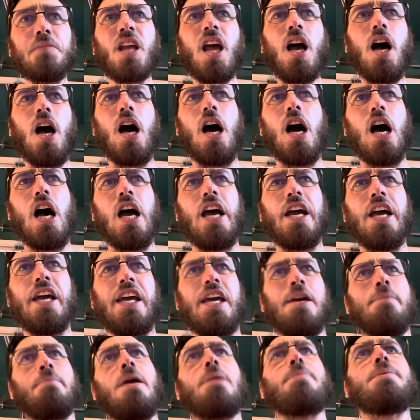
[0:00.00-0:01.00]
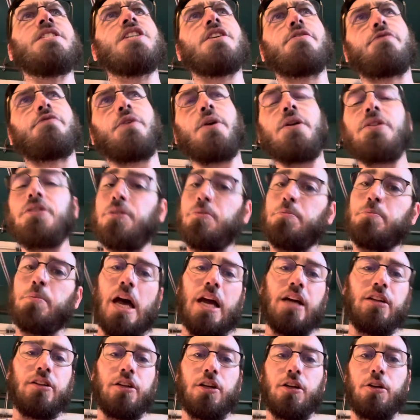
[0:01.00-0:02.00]
It may be different by
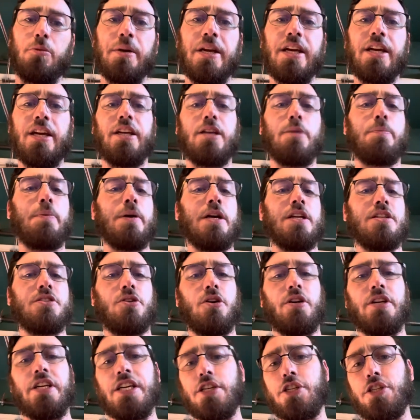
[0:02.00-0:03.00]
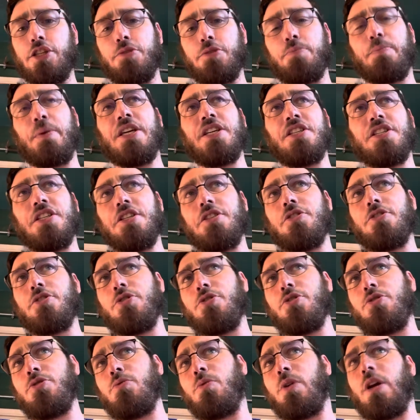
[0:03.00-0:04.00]
a little bit. It depends on each species
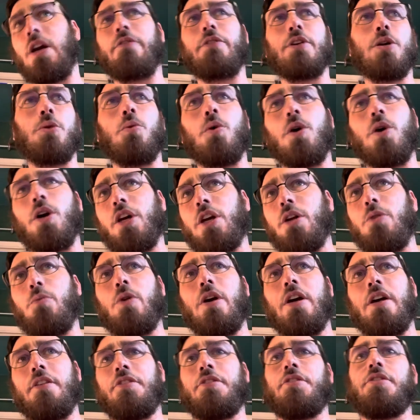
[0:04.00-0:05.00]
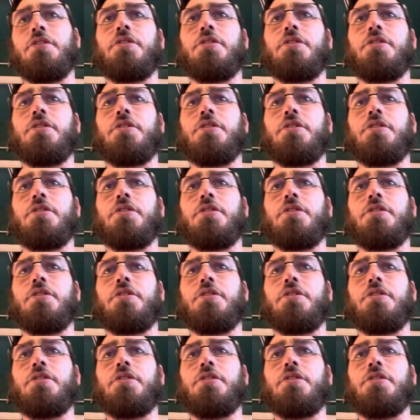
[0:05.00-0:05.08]
too, whatever you're working with.